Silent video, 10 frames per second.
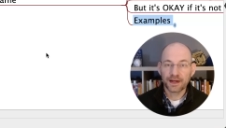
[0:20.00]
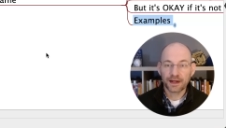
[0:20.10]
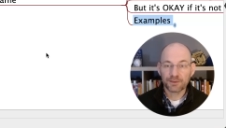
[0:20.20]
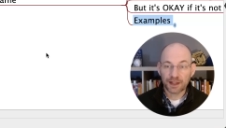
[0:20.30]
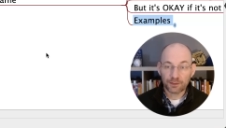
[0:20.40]

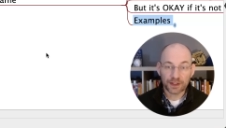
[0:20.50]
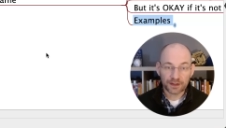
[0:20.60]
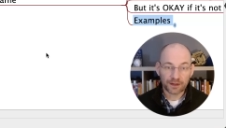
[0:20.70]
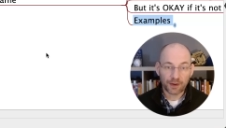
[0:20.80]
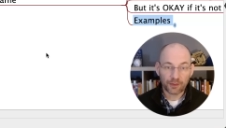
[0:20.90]
Today, we're going to
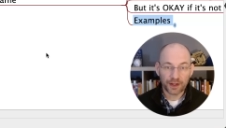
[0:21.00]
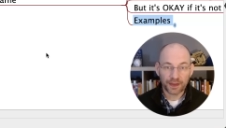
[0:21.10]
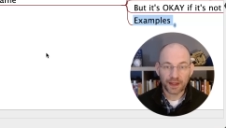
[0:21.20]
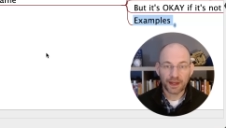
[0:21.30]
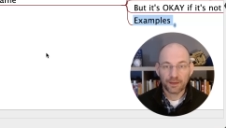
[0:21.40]
talk about one
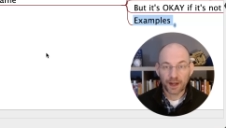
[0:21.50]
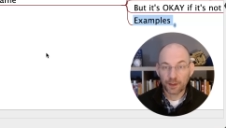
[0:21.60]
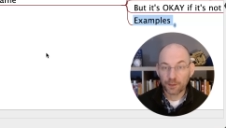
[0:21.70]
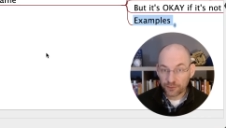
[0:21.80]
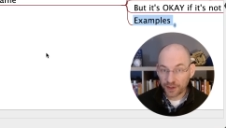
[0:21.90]
that I
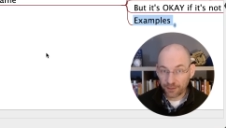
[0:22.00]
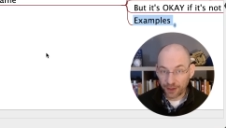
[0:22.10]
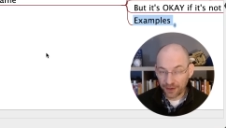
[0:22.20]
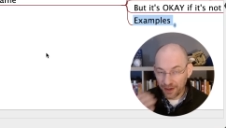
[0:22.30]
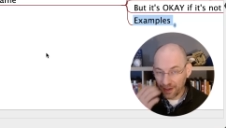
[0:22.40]
almost forgot about.
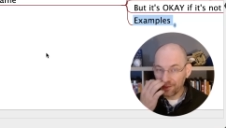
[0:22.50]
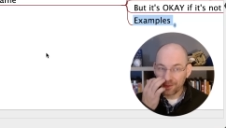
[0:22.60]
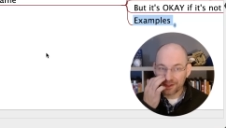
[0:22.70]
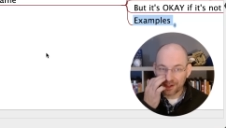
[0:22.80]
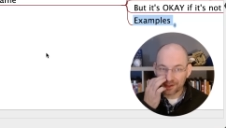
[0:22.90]
We
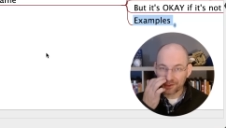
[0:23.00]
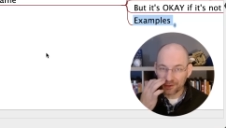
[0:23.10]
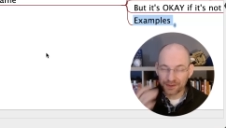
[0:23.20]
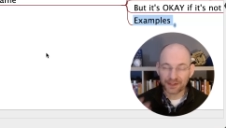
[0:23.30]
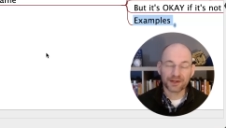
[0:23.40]
talked
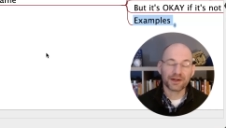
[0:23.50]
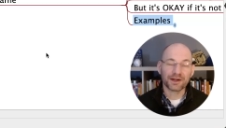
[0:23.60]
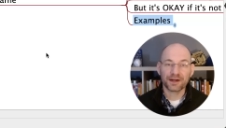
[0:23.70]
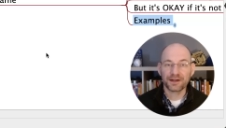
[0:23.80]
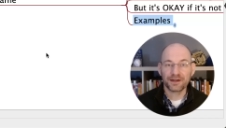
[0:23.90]
earlier
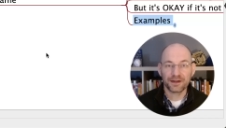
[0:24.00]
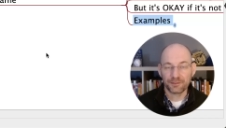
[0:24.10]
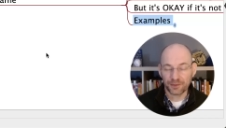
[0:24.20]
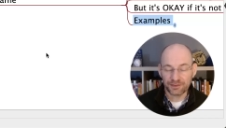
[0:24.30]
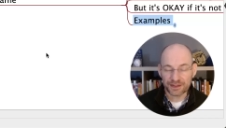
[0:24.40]
on a
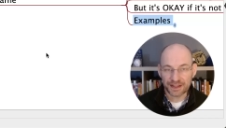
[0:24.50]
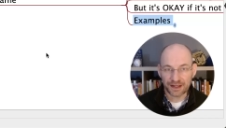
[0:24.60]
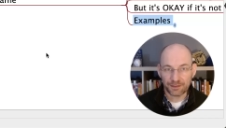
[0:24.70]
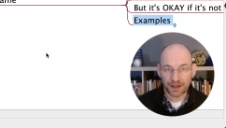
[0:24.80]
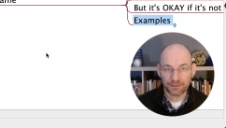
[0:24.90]
previous day
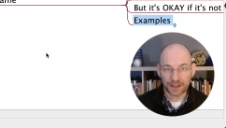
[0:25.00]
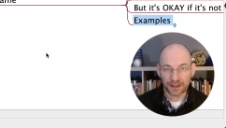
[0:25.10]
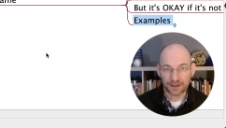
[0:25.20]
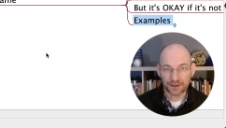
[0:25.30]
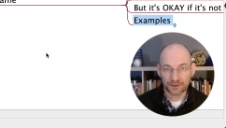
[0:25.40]
about
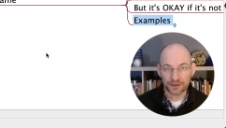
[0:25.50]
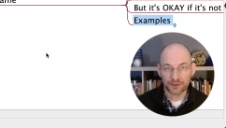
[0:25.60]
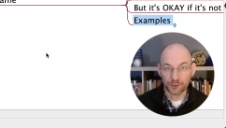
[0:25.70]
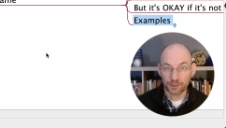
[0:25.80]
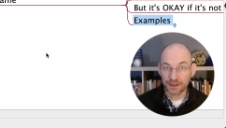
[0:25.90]
picking a good
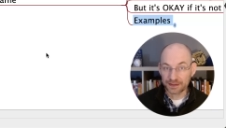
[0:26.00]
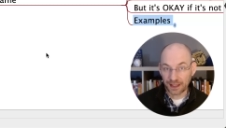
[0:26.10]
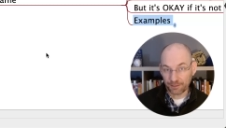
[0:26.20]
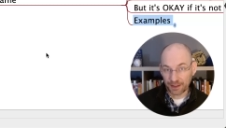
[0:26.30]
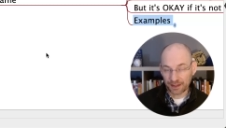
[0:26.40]
group
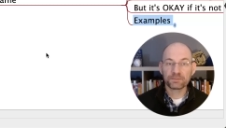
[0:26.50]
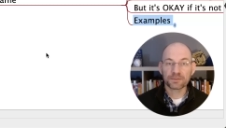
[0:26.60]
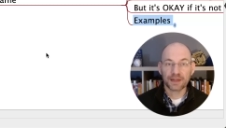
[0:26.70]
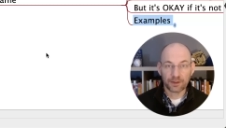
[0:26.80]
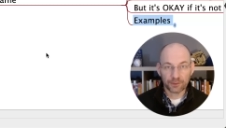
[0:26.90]
topic.
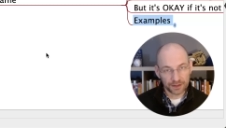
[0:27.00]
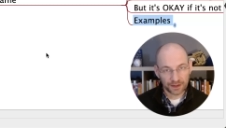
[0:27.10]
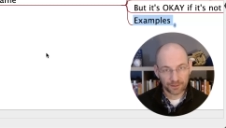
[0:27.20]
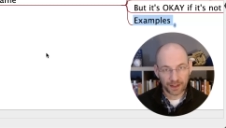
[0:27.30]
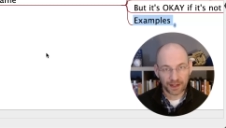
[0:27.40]
Now we're going to talk
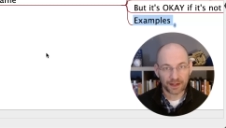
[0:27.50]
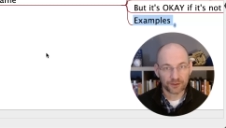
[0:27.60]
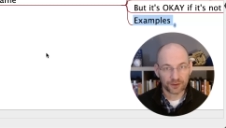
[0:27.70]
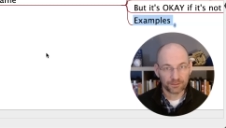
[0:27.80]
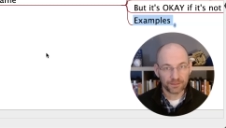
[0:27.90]
about how
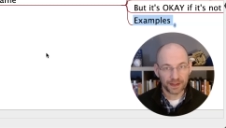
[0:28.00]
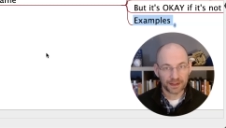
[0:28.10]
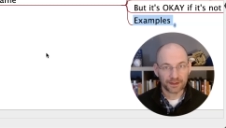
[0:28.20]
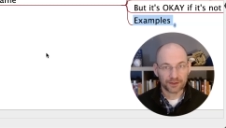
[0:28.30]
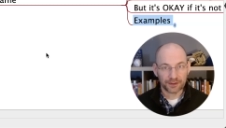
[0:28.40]
to pick a
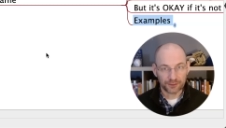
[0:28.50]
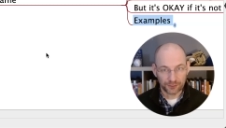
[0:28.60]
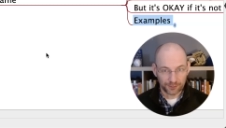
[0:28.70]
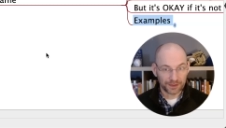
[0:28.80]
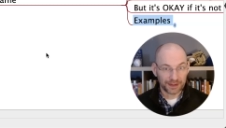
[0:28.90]
good
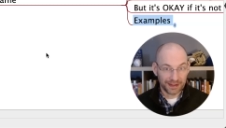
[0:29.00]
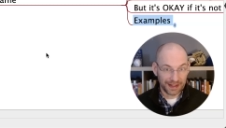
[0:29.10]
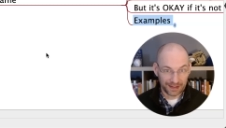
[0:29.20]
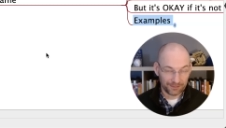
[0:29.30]
group name.